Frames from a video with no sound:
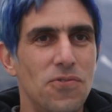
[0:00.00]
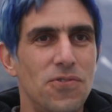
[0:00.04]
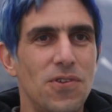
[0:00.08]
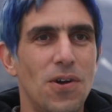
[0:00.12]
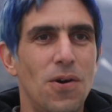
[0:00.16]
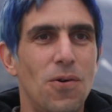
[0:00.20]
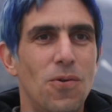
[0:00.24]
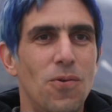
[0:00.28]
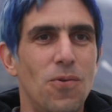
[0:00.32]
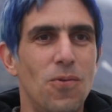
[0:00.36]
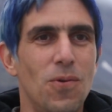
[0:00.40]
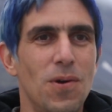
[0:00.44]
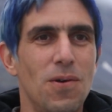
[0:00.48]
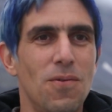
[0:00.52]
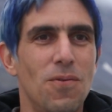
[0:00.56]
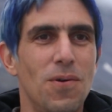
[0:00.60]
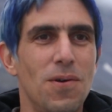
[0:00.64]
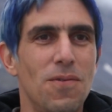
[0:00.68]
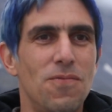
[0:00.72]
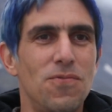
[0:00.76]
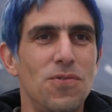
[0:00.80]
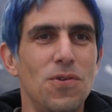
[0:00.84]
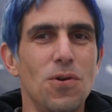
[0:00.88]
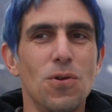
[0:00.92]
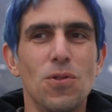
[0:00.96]
So
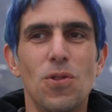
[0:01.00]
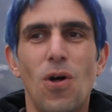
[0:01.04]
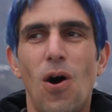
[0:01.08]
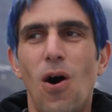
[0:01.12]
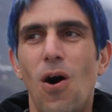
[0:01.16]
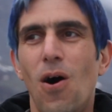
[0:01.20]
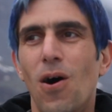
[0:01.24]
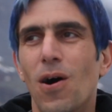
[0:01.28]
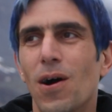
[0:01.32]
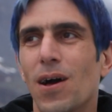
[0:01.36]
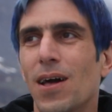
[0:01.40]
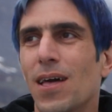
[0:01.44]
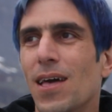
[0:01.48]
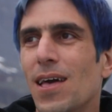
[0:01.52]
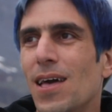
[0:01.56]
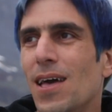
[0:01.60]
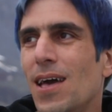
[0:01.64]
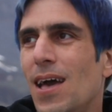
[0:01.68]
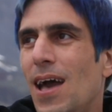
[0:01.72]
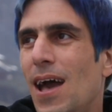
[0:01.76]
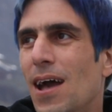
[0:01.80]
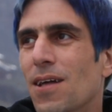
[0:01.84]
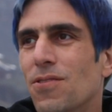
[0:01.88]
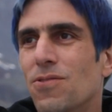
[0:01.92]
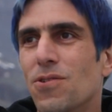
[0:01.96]
we've too long
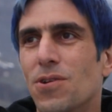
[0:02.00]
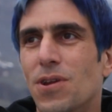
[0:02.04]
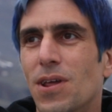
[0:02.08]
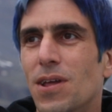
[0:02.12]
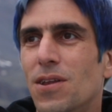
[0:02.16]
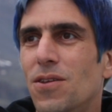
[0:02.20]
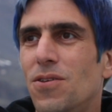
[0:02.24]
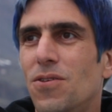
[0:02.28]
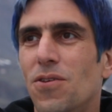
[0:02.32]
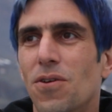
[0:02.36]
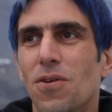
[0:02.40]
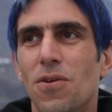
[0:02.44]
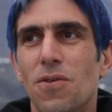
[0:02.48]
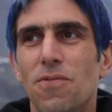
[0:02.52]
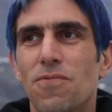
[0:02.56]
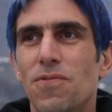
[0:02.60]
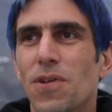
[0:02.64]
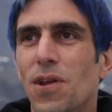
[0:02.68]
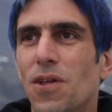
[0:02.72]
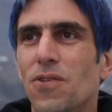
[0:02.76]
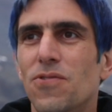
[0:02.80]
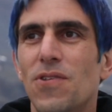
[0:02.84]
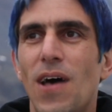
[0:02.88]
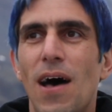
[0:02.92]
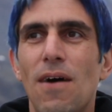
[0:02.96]
entered into
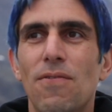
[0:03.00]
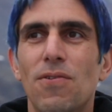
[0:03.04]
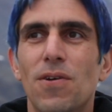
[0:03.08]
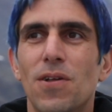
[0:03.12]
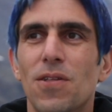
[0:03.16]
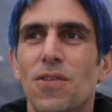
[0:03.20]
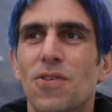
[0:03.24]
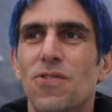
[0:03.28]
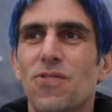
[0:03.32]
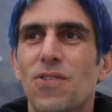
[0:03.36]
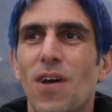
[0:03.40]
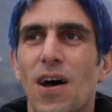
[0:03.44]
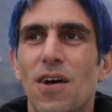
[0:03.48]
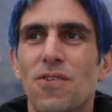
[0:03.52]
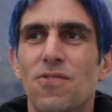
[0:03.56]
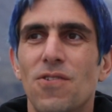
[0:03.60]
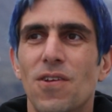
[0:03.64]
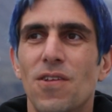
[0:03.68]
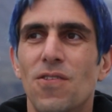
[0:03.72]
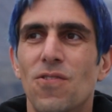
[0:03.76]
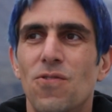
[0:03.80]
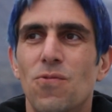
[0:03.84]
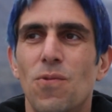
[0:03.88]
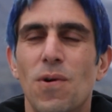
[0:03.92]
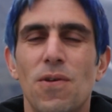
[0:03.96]
philosophical
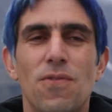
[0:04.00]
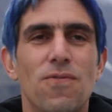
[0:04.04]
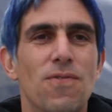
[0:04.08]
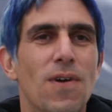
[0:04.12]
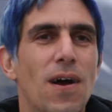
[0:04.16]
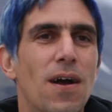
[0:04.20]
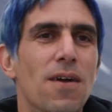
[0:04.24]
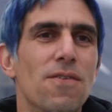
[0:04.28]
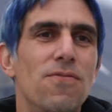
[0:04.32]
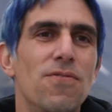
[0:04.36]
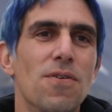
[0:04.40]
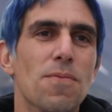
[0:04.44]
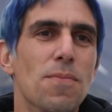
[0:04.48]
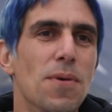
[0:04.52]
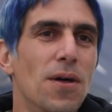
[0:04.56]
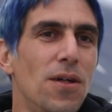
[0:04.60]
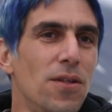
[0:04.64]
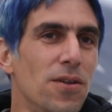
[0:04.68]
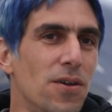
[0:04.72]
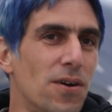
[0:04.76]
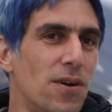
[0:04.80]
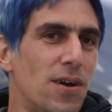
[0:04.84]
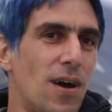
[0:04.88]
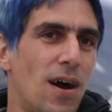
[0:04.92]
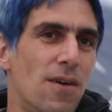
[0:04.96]
discussions with very
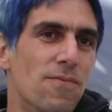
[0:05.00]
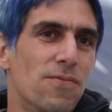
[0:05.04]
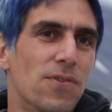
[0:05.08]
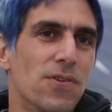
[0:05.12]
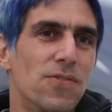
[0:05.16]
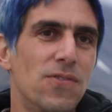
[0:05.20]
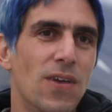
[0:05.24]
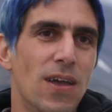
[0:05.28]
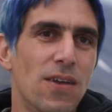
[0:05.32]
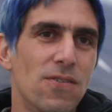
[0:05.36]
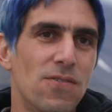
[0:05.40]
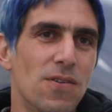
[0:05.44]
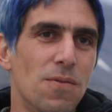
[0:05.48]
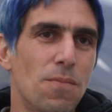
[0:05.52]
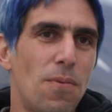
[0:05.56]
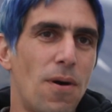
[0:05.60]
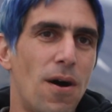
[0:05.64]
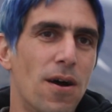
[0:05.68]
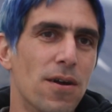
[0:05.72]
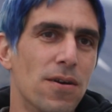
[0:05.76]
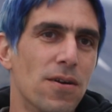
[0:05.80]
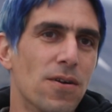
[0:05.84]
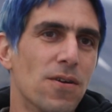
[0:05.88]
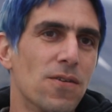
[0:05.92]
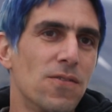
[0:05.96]
familiar conversation
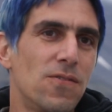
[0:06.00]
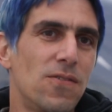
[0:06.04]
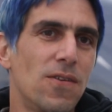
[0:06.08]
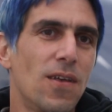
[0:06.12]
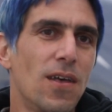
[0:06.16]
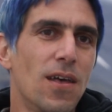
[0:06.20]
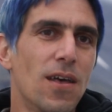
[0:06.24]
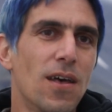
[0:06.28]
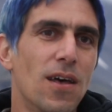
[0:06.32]
partners,